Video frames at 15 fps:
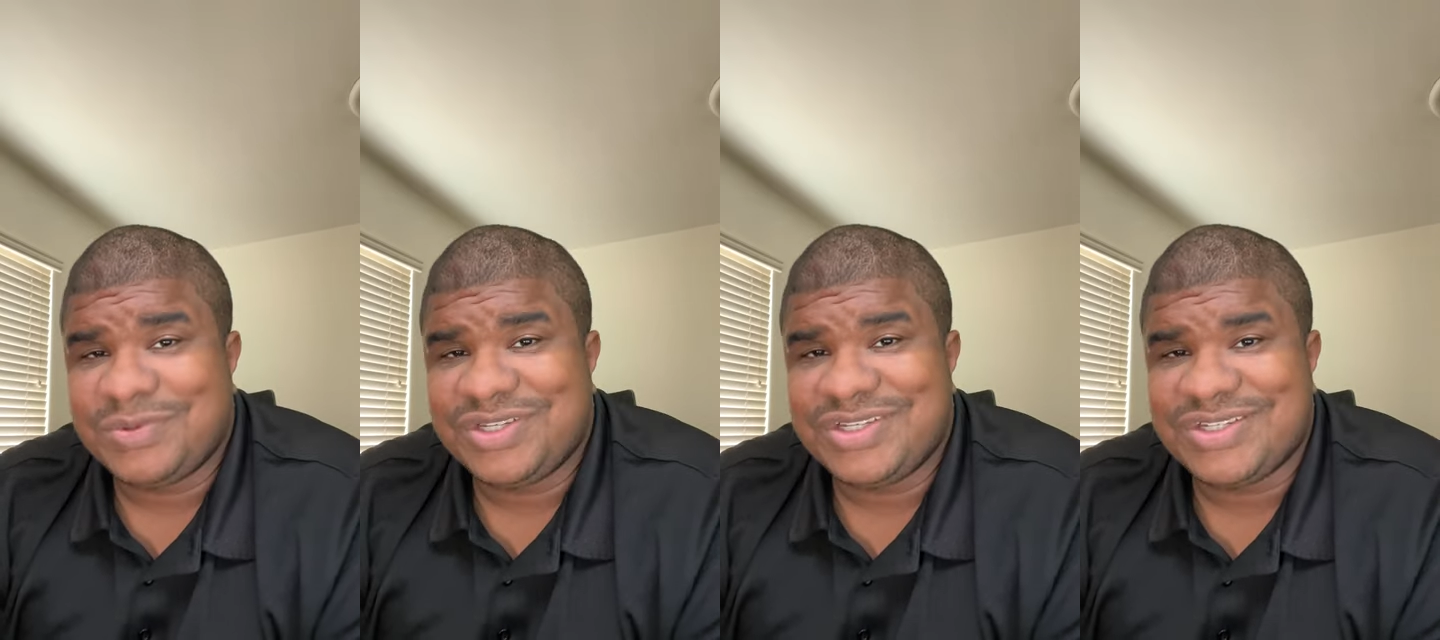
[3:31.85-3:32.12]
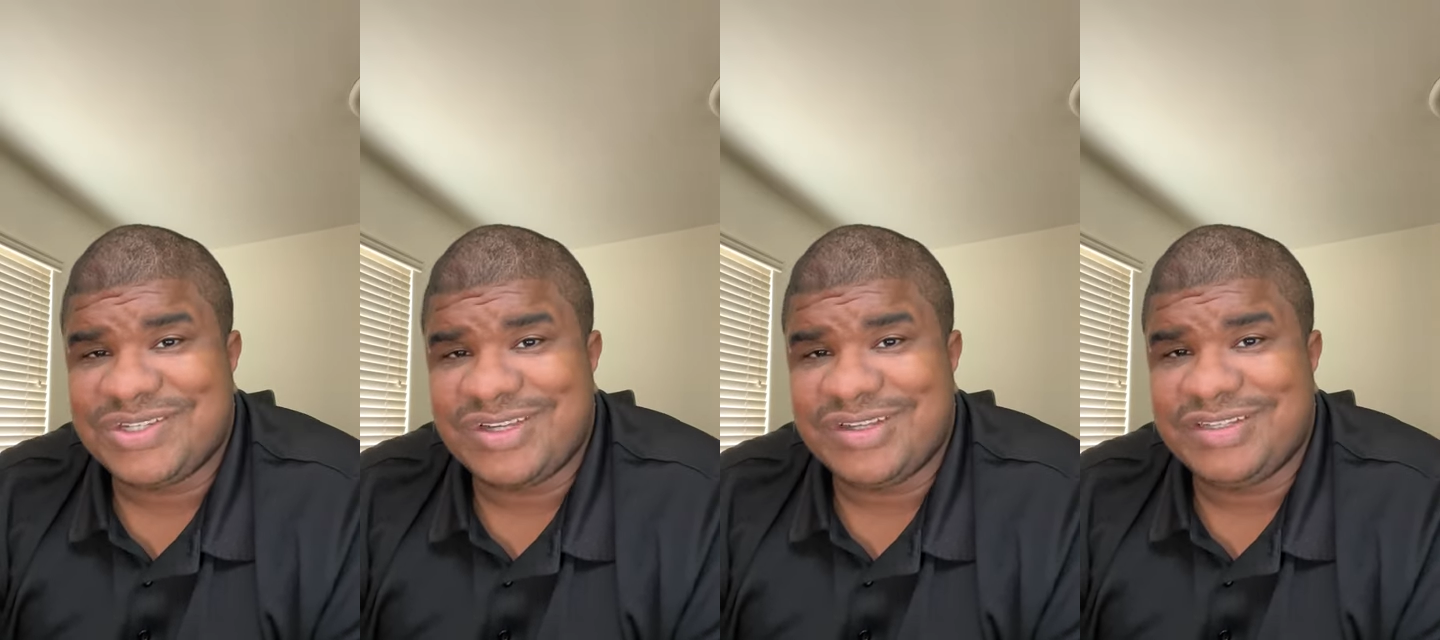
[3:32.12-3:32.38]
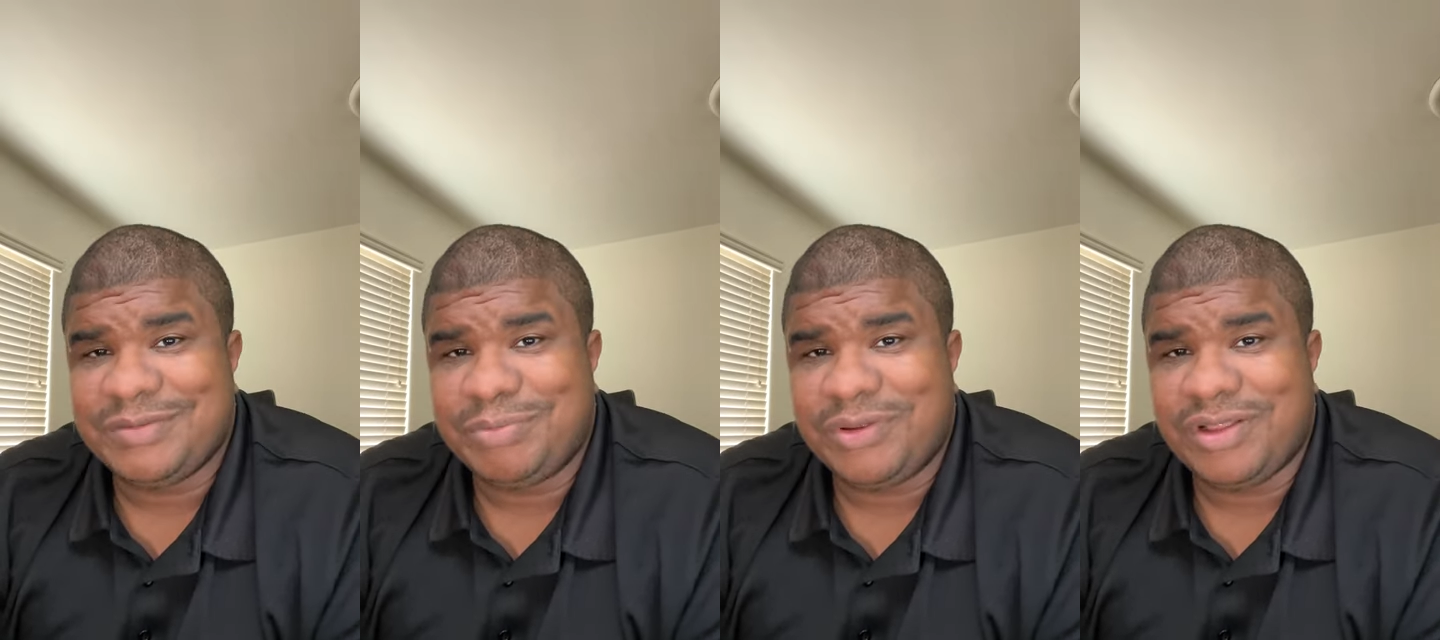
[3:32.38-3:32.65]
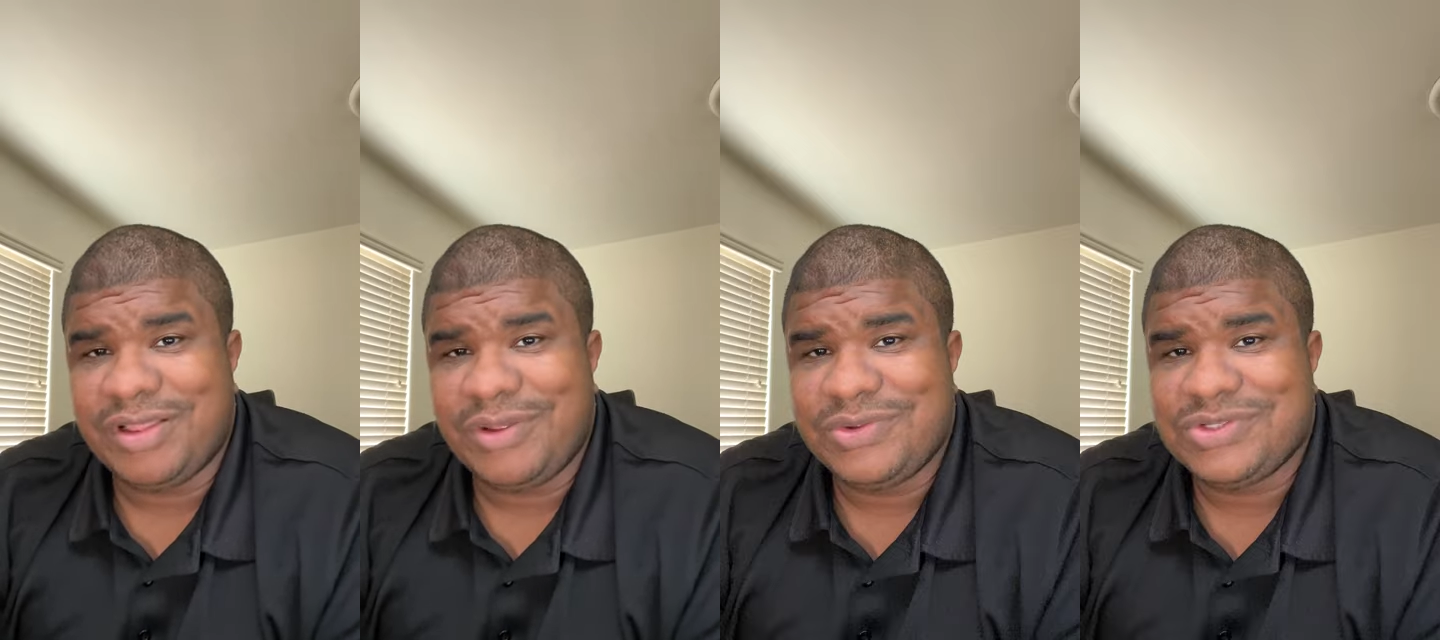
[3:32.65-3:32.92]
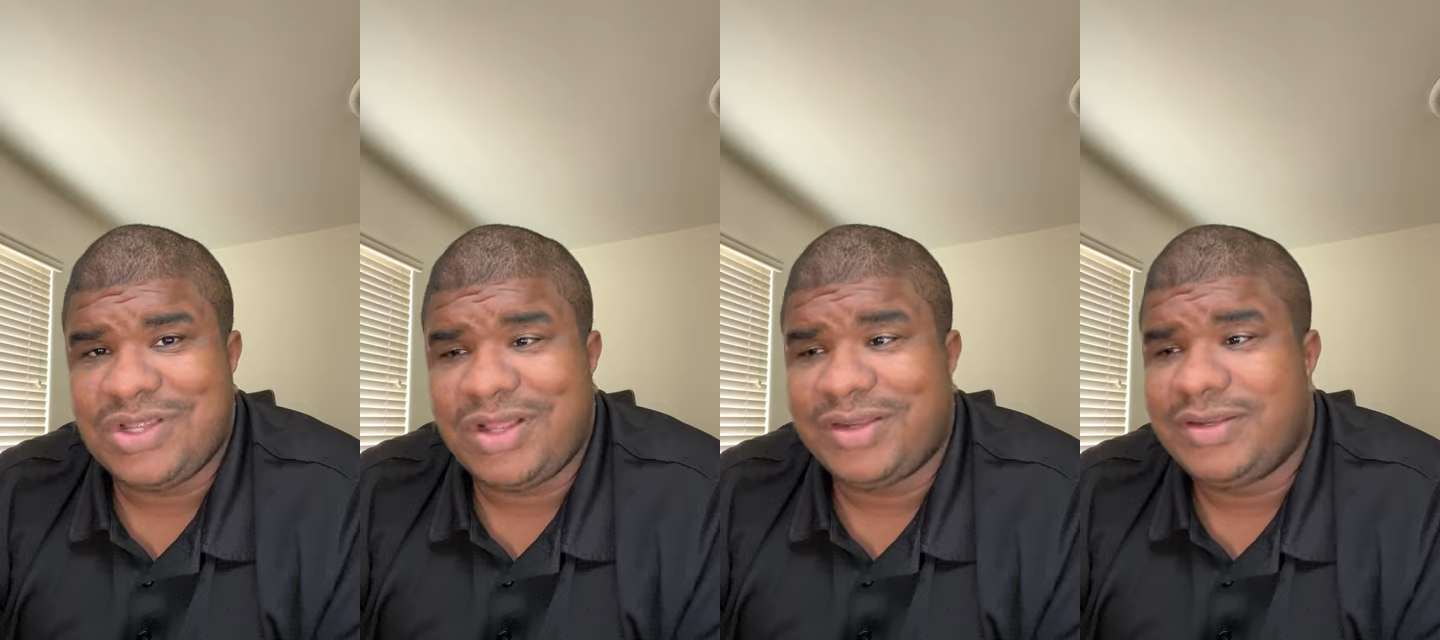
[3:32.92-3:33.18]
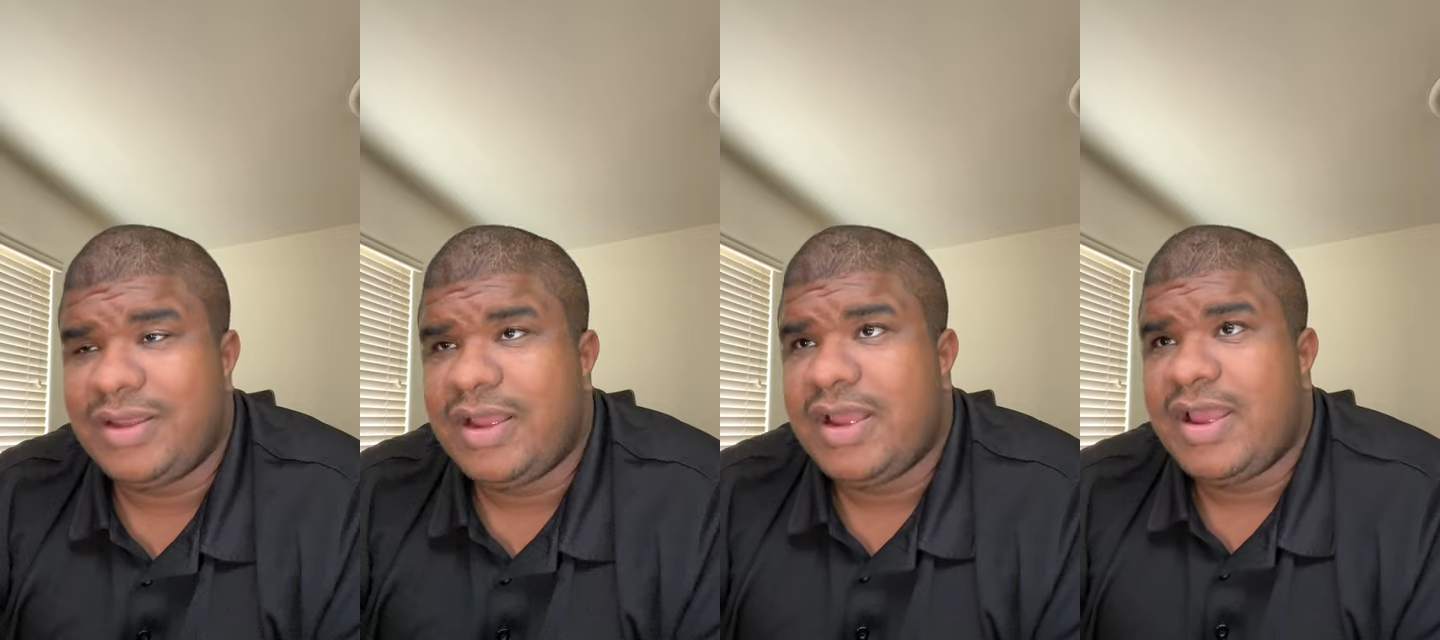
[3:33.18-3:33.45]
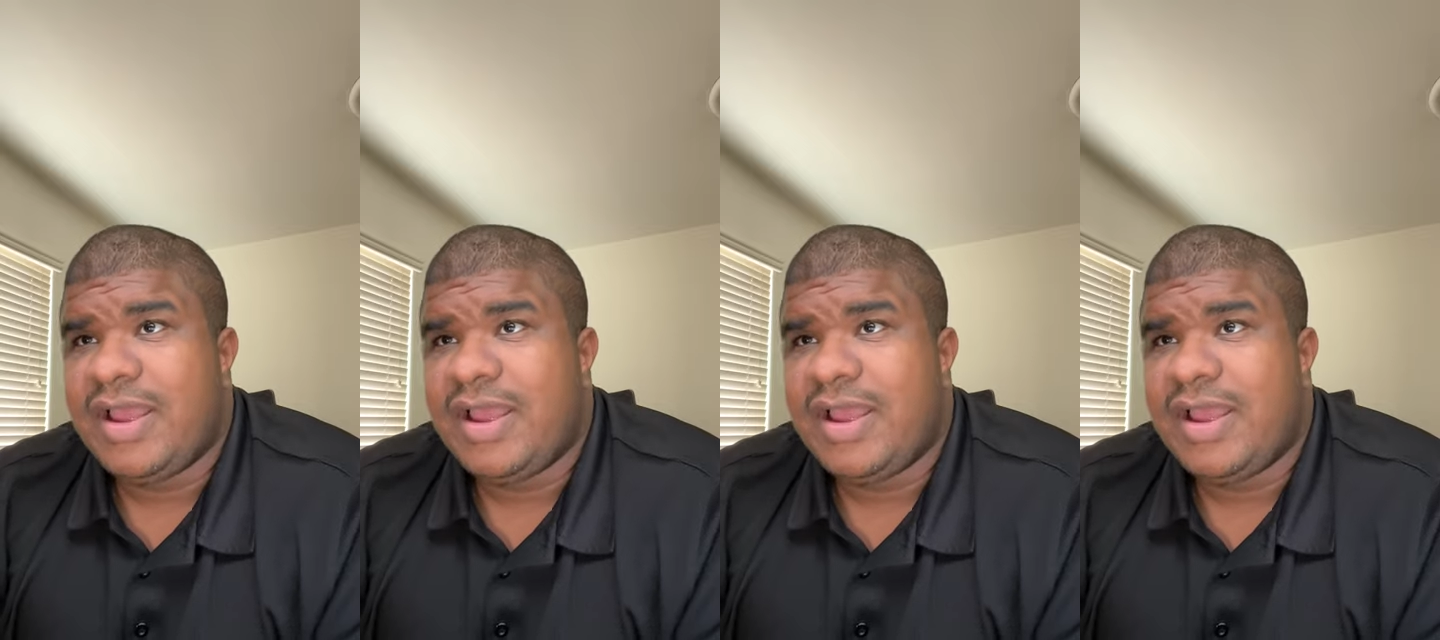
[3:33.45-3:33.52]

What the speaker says: which is good to put clothes on.